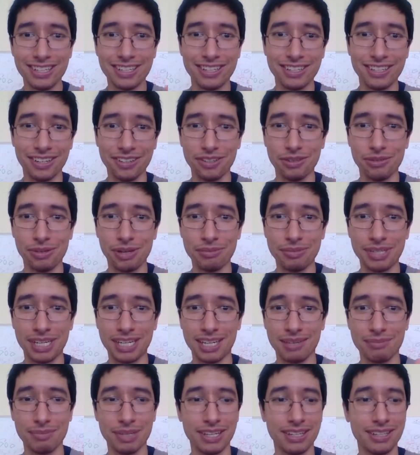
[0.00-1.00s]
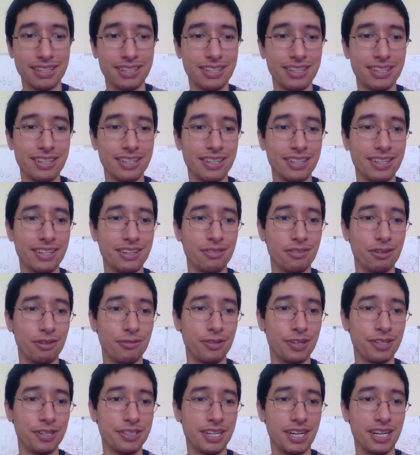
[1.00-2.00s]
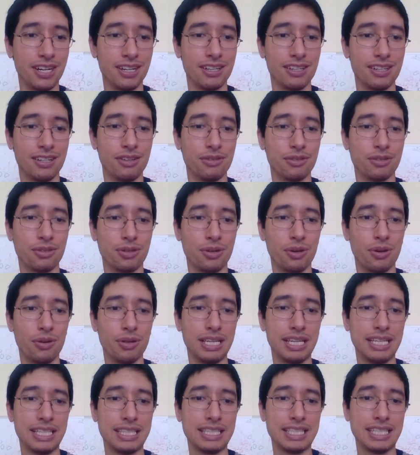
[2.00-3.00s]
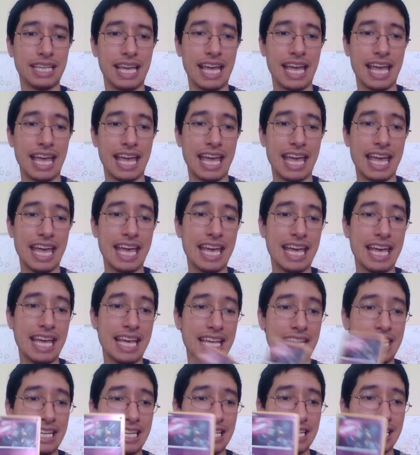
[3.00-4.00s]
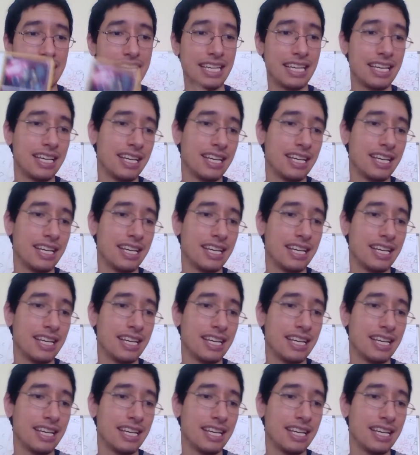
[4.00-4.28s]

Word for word: Y'all know what I'm talking about. Reverse Hollow Golett and